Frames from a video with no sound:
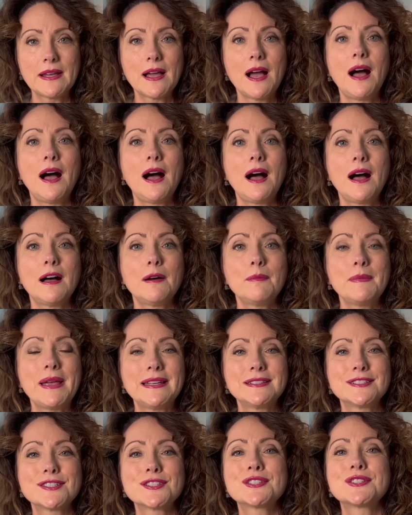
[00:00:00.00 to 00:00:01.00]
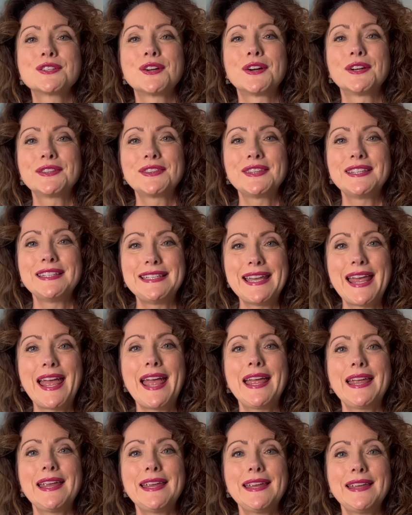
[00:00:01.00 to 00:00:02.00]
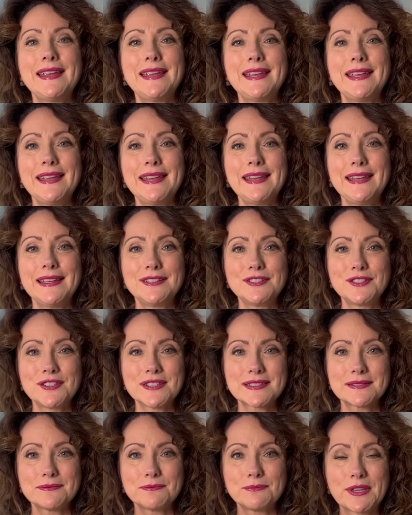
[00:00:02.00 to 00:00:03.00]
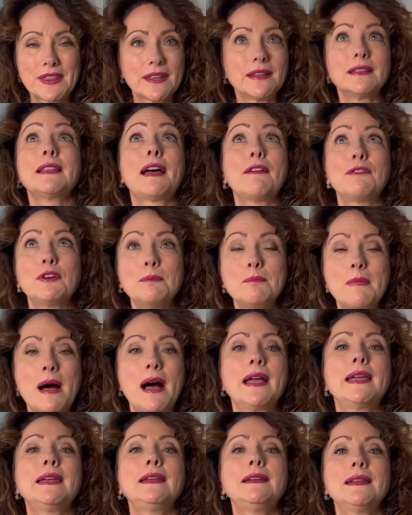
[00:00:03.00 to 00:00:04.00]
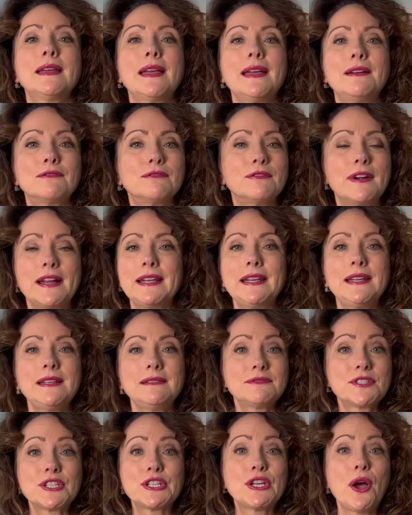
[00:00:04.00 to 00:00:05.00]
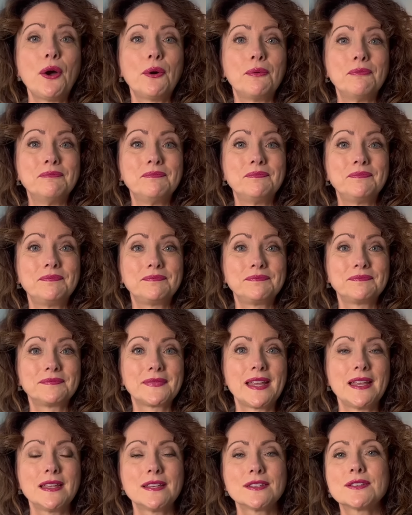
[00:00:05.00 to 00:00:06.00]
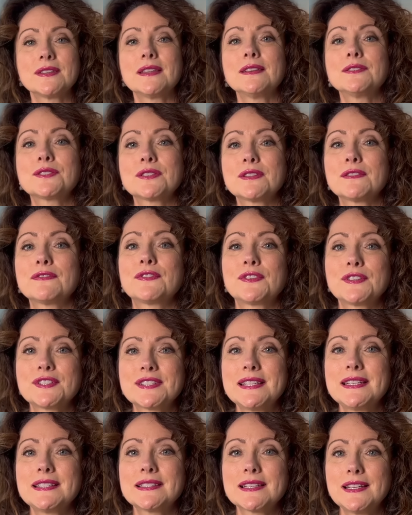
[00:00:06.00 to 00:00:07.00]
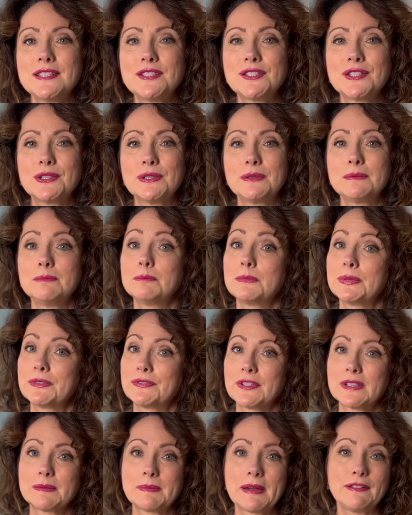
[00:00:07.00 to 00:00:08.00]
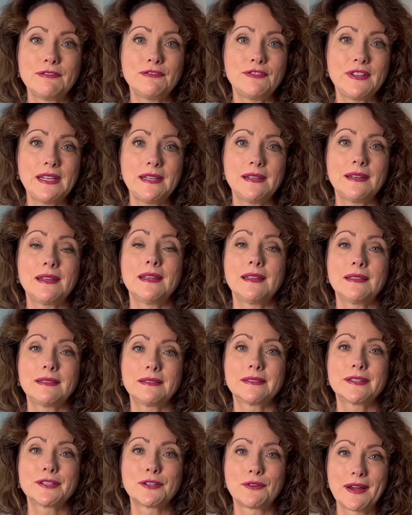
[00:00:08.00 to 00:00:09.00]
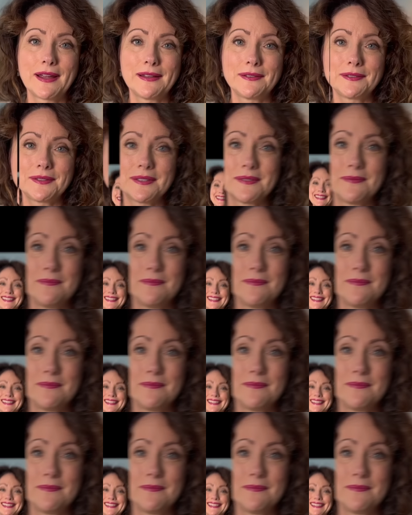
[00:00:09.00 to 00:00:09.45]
calm and to start the day in just with a level mind and ready to go. So those are the first things I do before my feet hit the ground.